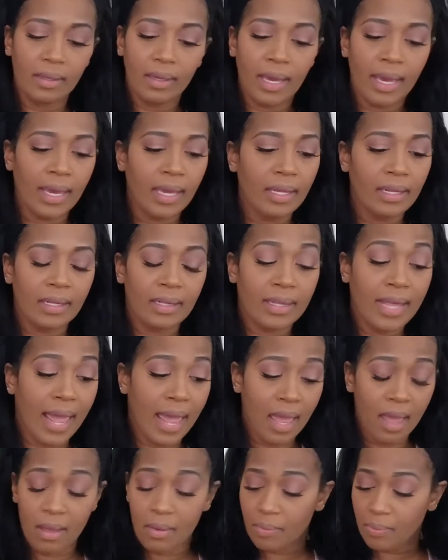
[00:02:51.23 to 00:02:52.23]
it,
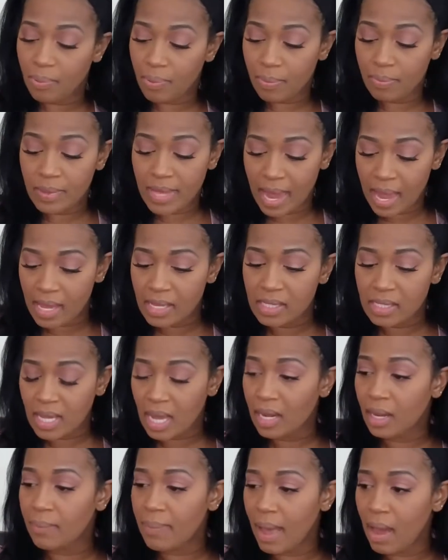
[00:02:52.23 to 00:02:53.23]
that, that
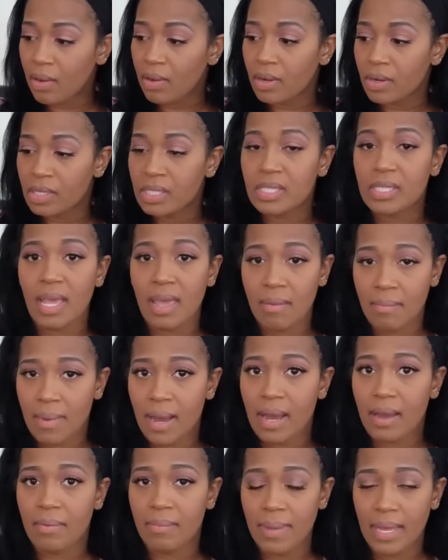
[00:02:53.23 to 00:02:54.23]
setting powder set
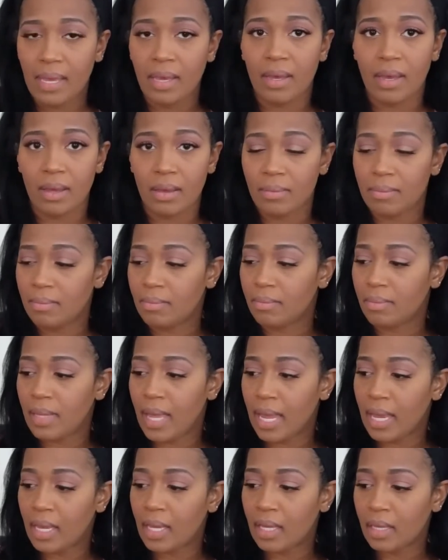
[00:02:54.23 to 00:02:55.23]
my makeup.
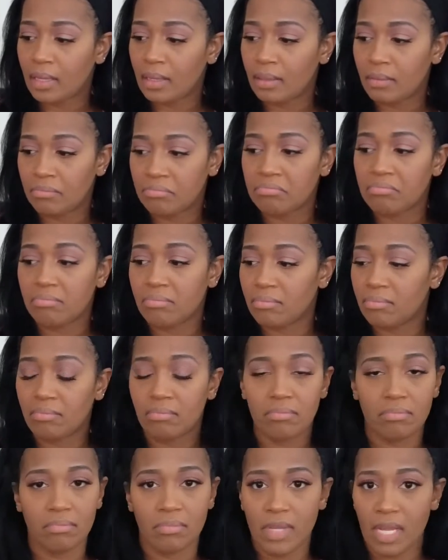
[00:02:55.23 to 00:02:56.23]
Like
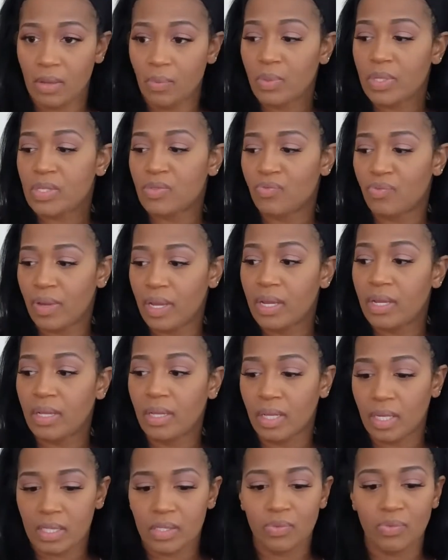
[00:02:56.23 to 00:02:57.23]
it was, it
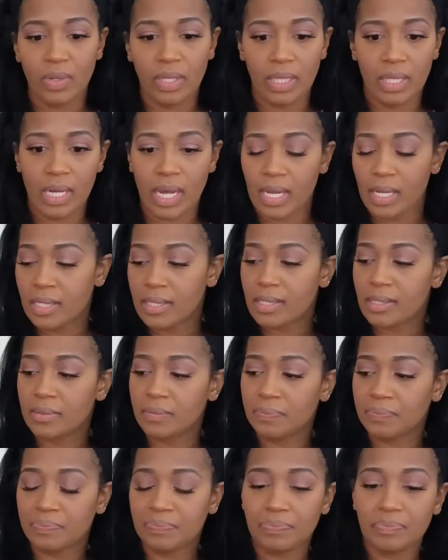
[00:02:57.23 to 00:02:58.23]
looked really nice.
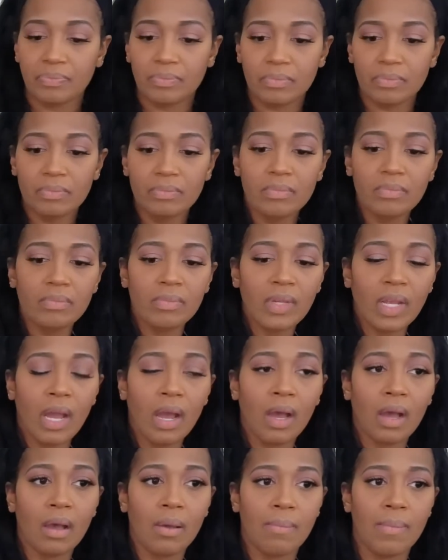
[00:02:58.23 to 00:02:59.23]

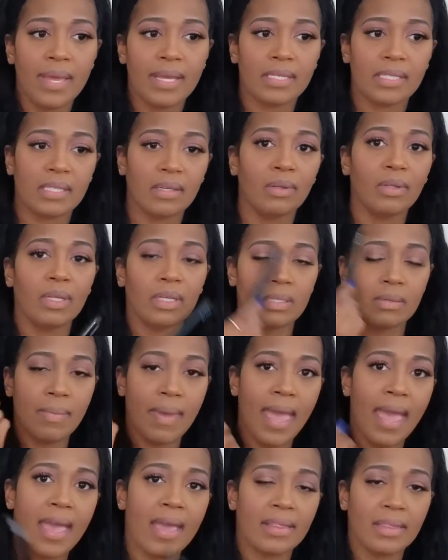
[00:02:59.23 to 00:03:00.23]
Um, it still looked
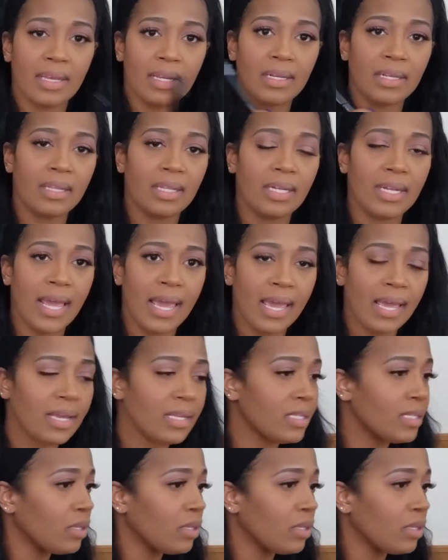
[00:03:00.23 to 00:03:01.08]
matte at the end of the day. It